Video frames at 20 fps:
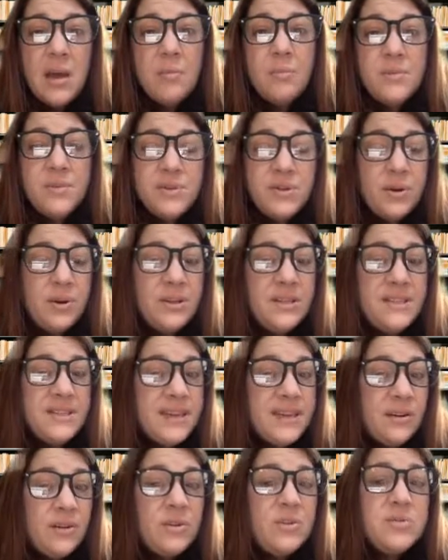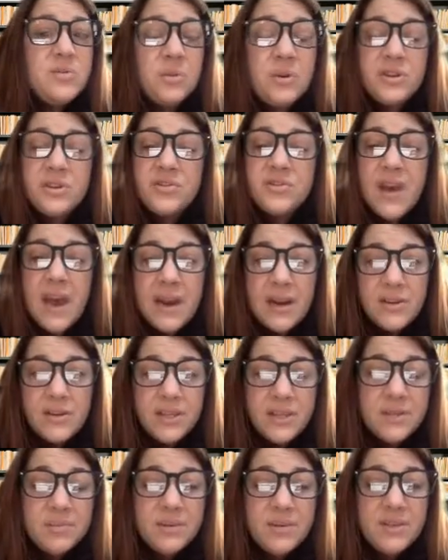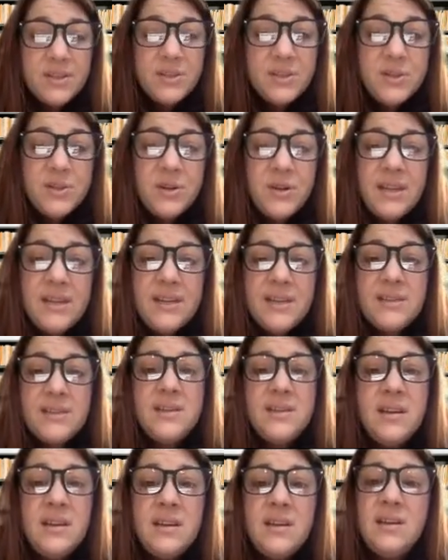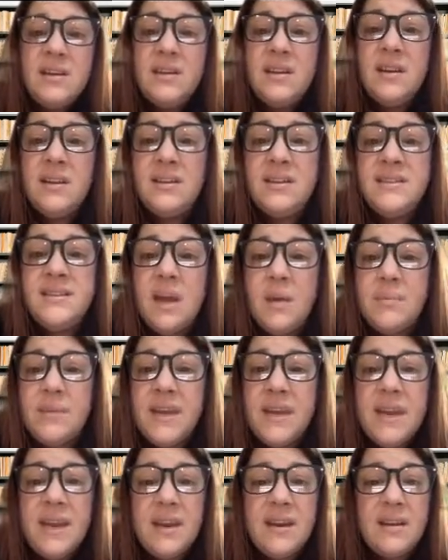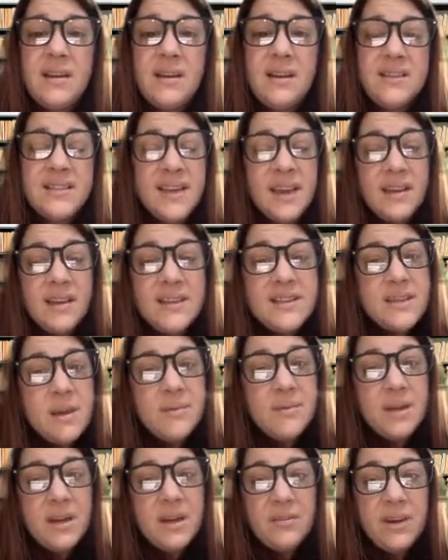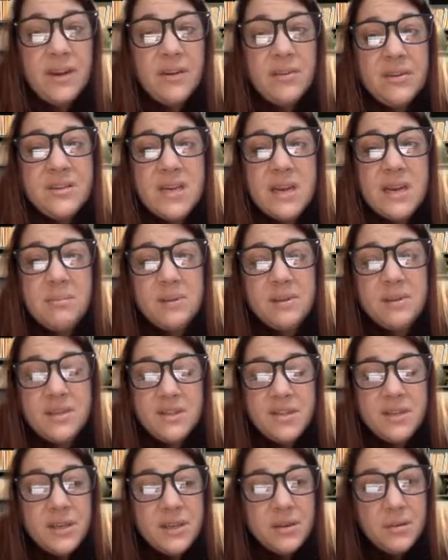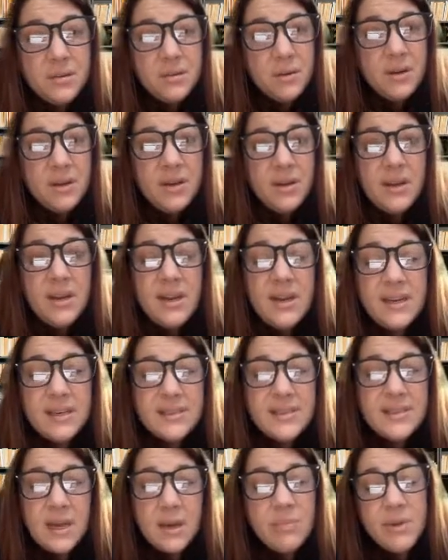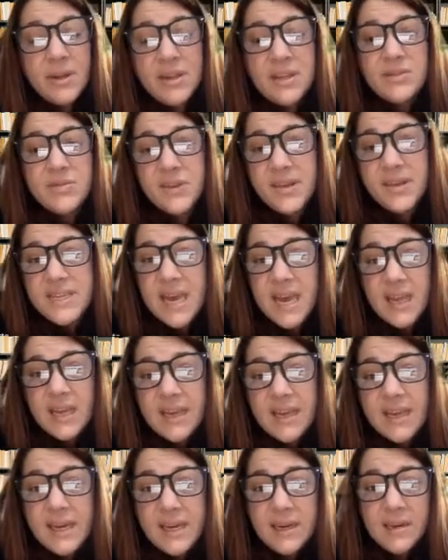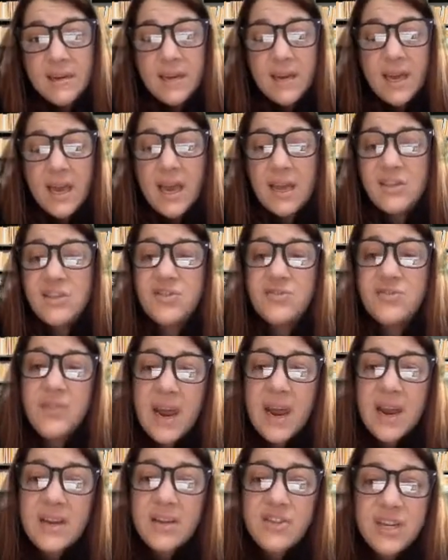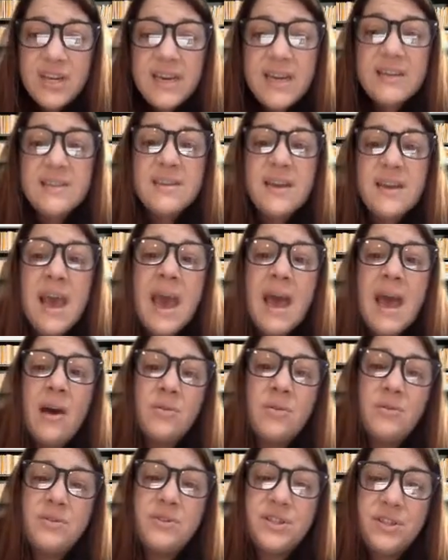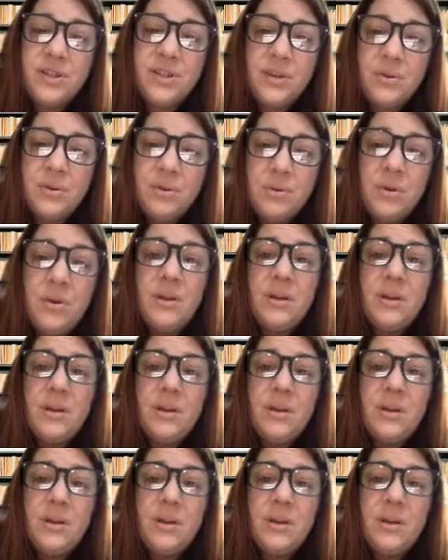certain skills or strategies with the students. A skill is something a reader is able to do. An example is retelling. A strategy is a how-to